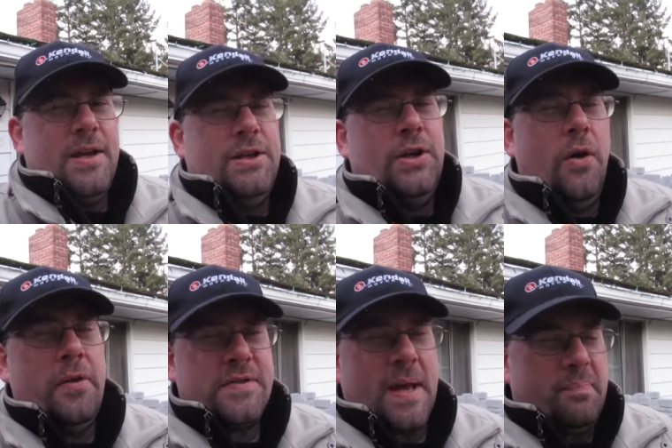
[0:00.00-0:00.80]
You know,
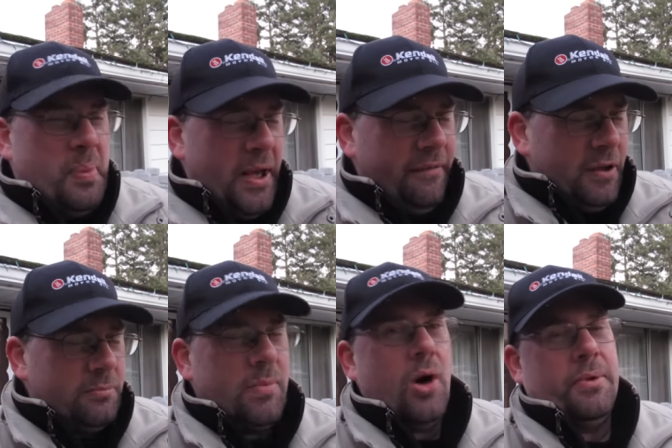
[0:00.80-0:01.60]
there's that pivotal
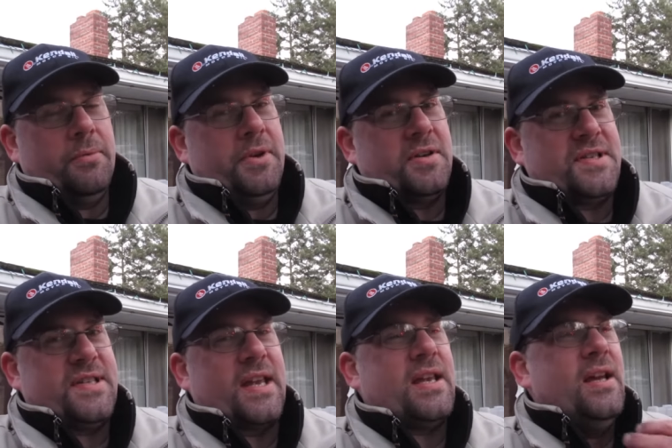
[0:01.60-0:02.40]
moment when you're
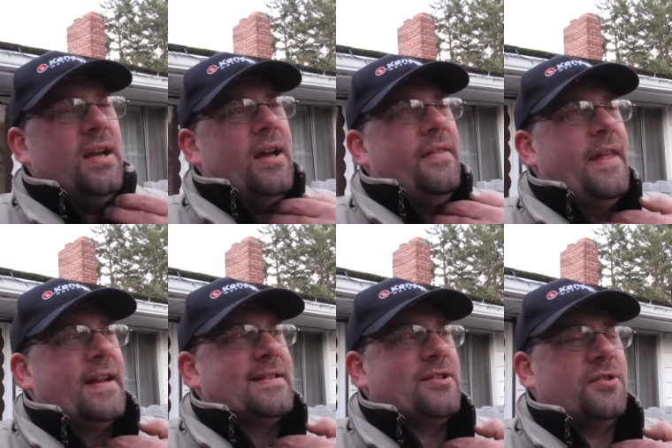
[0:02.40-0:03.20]
sick that
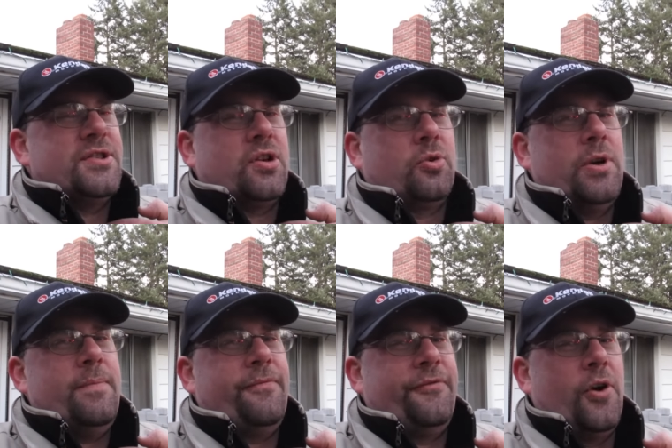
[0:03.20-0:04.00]
it starts to
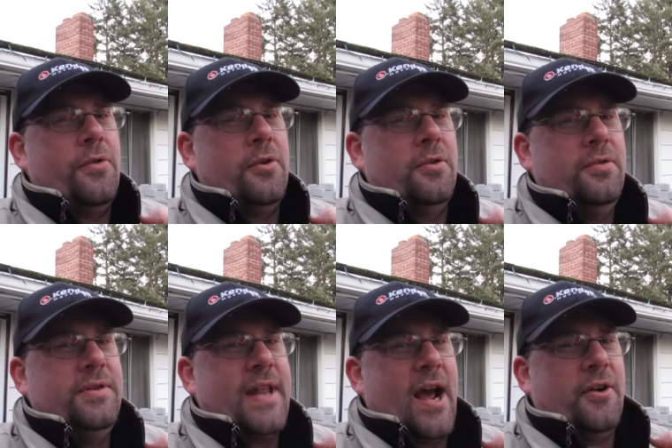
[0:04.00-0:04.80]
creep further
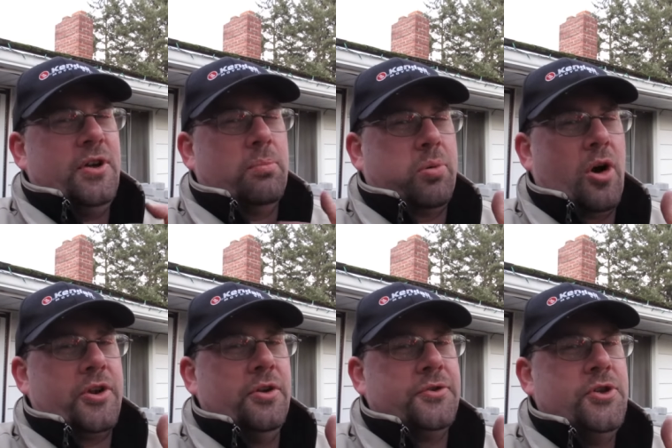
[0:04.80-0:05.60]
down your
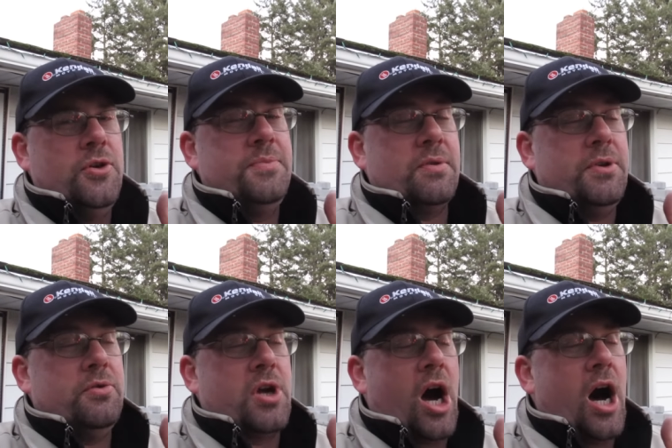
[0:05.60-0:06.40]
bronchial tube, so when
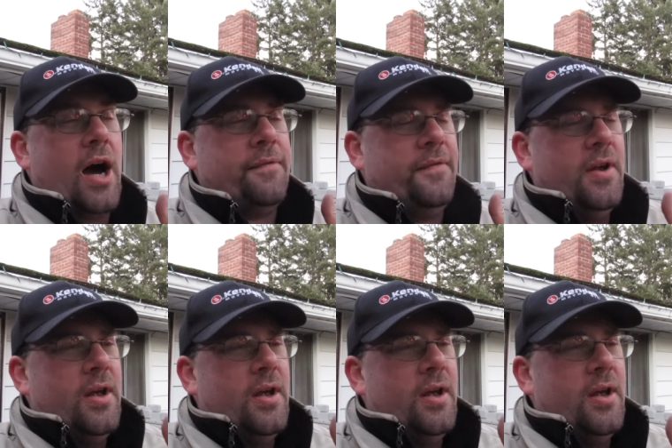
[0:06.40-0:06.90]
you cough,